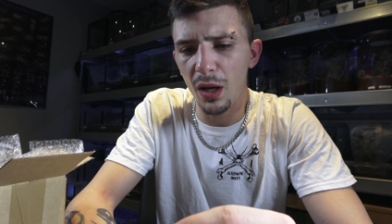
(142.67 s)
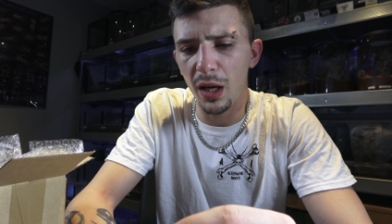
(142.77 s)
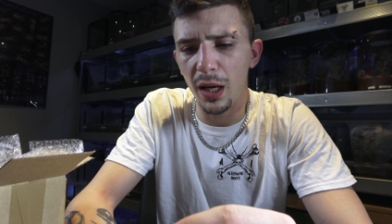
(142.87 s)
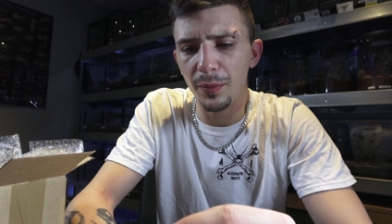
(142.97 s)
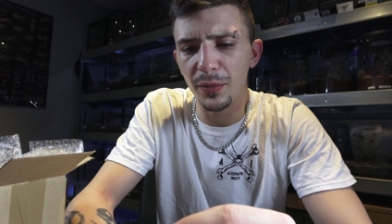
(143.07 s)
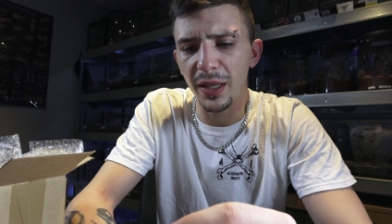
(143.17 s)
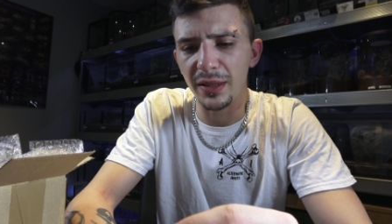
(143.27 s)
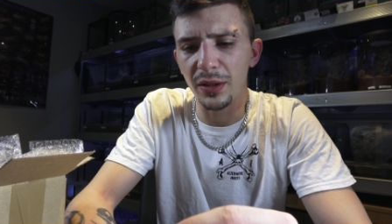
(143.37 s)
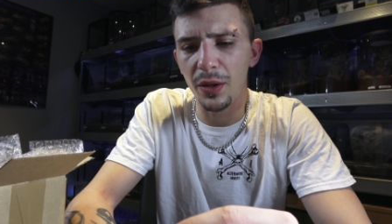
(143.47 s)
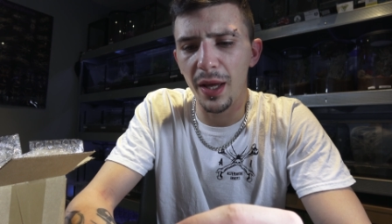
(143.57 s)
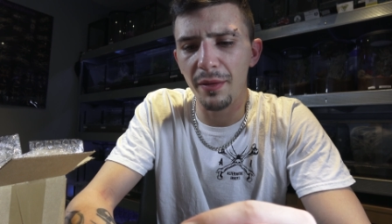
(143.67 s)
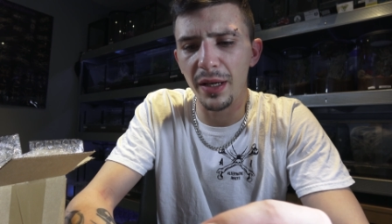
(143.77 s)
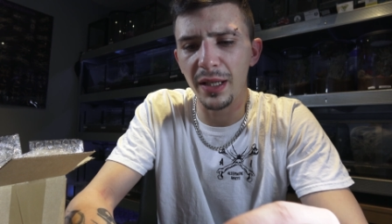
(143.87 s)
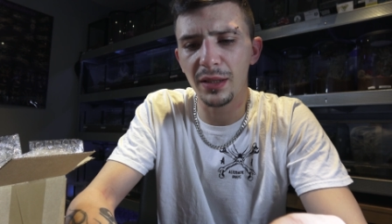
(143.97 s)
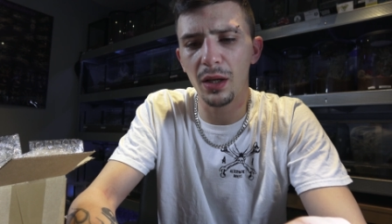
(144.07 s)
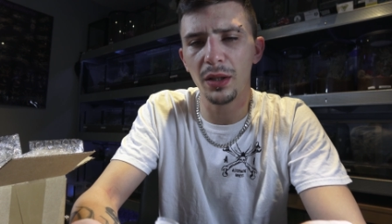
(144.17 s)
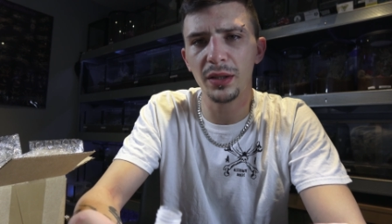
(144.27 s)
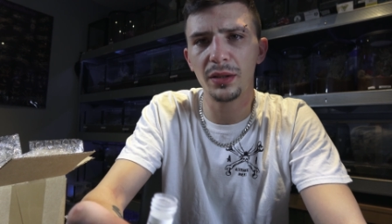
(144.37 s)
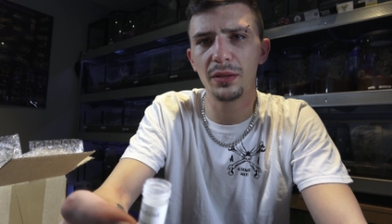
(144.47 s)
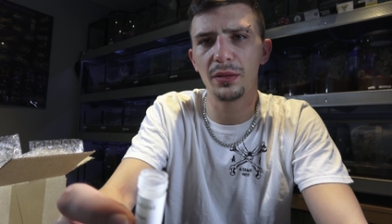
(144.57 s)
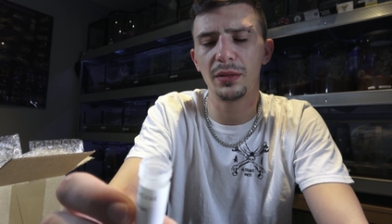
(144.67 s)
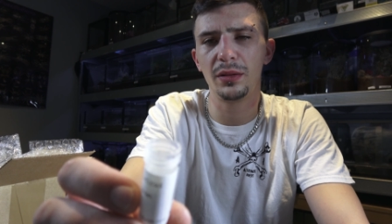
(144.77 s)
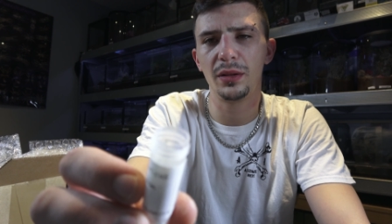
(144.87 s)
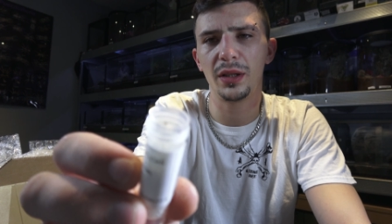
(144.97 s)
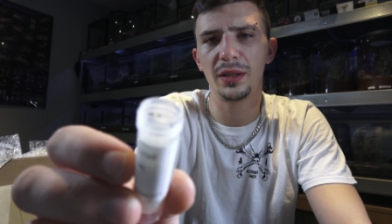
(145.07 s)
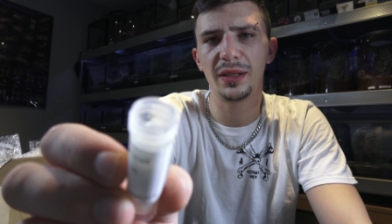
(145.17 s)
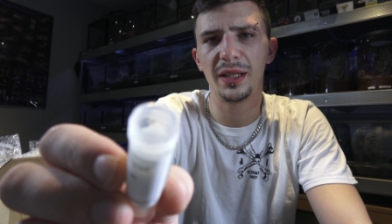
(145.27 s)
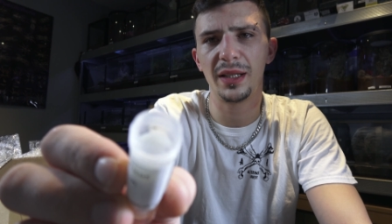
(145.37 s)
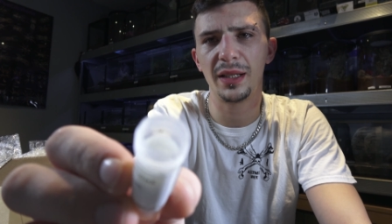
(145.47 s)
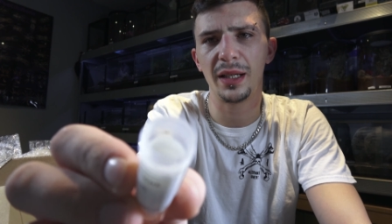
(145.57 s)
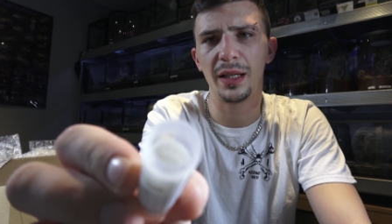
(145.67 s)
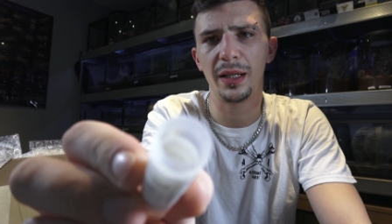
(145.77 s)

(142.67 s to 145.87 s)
Um, yeah, so there it is guys. You can see a...